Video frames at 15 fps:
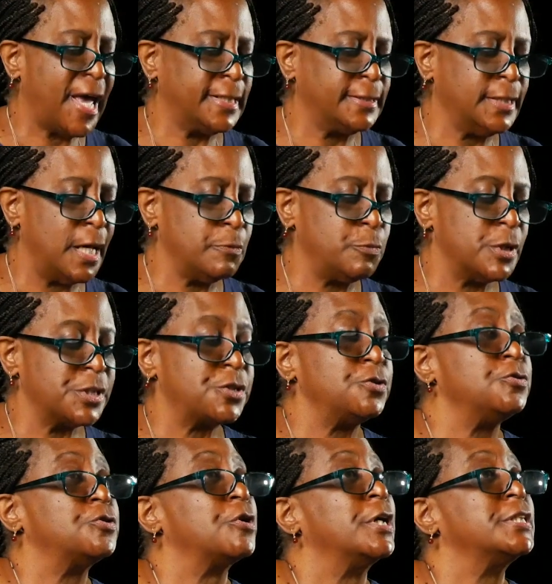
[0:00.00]
had loved ones
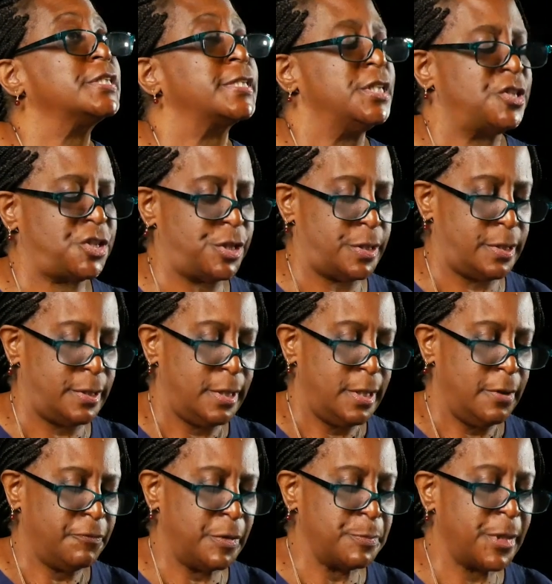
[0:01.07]
to transition
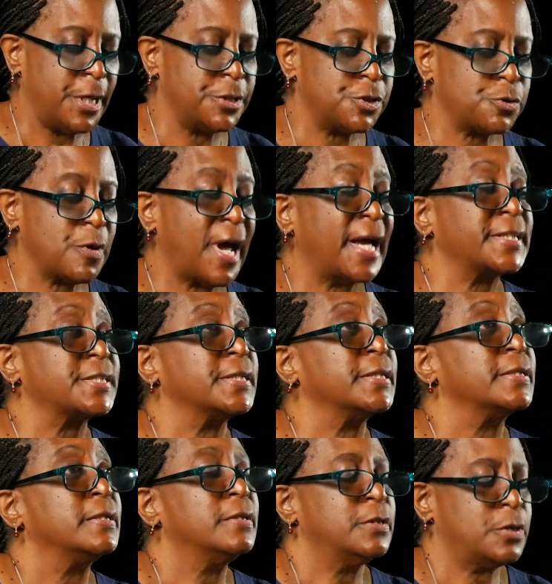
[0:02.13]
from
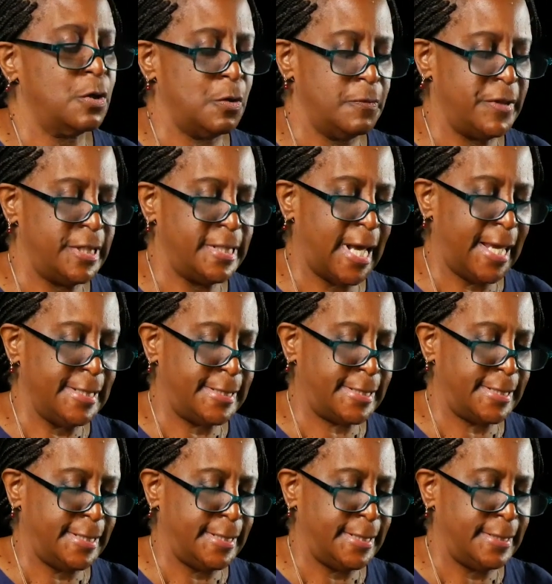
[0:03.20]
contracting COVID
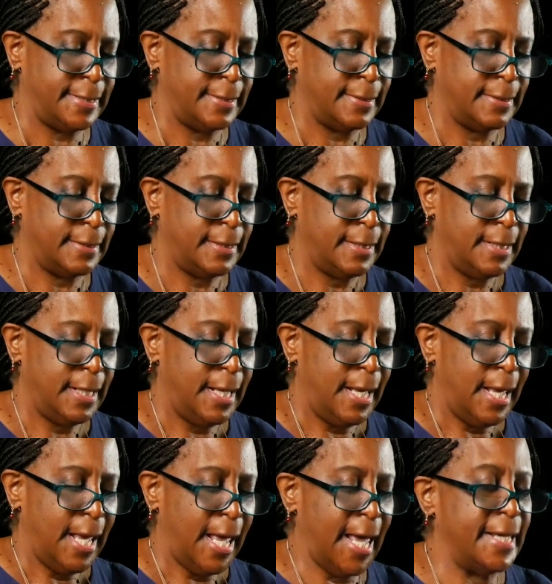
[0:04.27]
19.
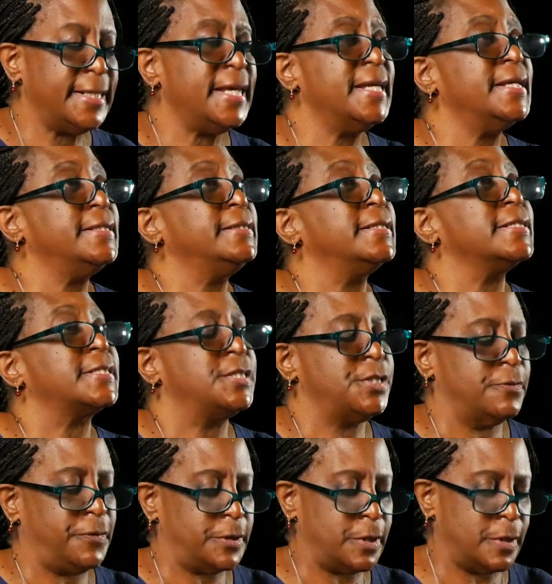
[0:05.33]
And in this
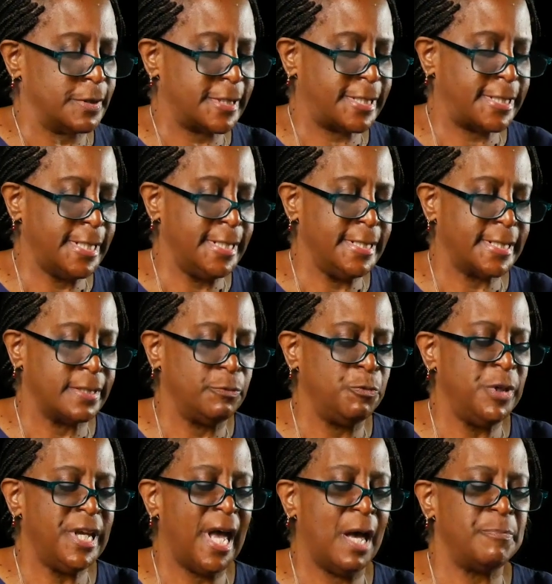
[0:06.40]
difficult season,
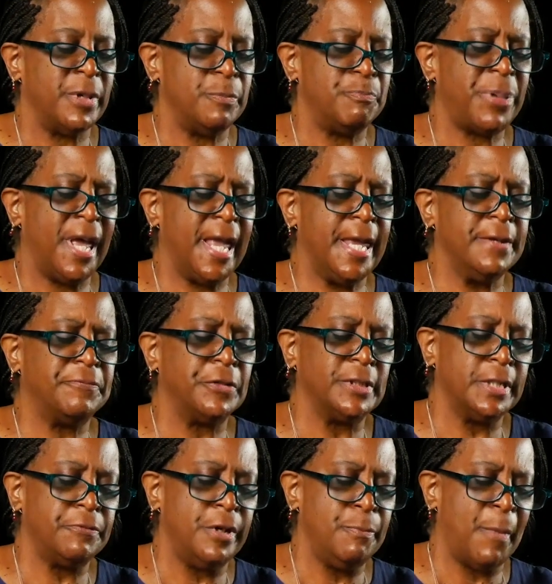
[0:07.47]
we have been
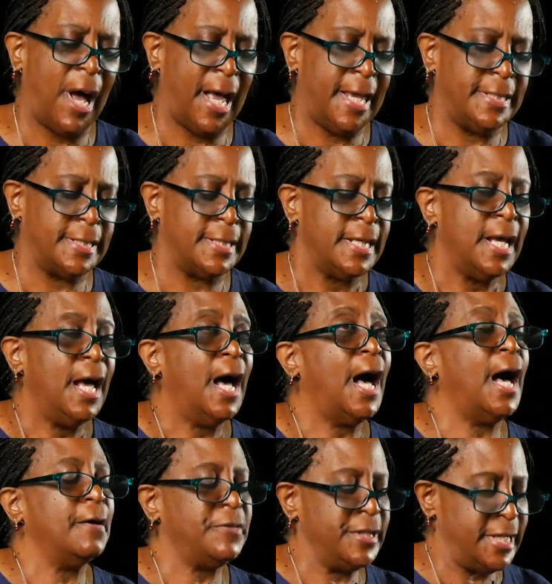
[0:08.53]
painfully reminded
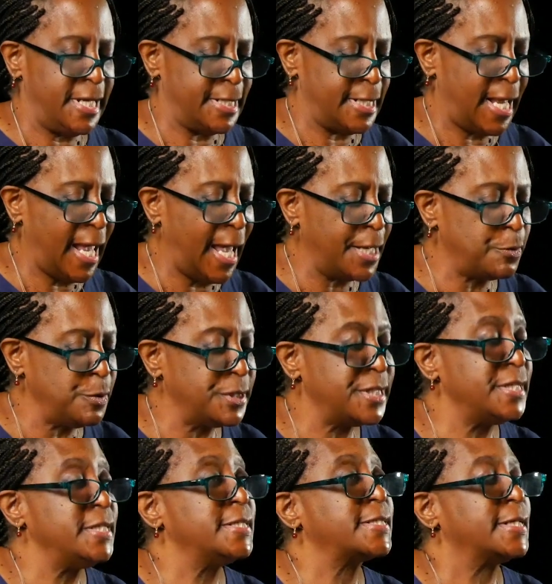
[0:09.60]
of the
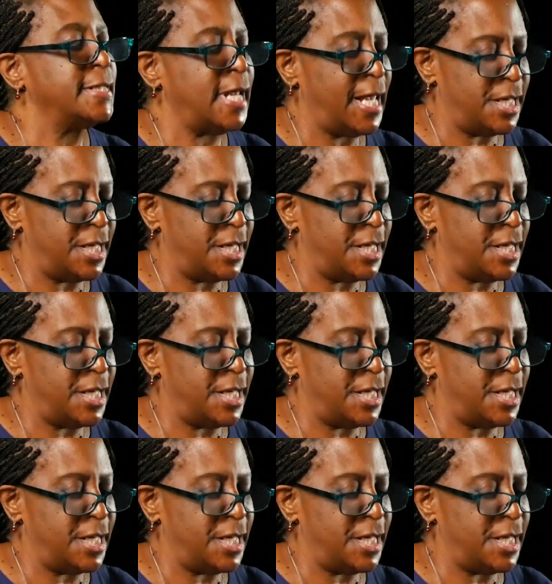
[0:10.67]
inequities in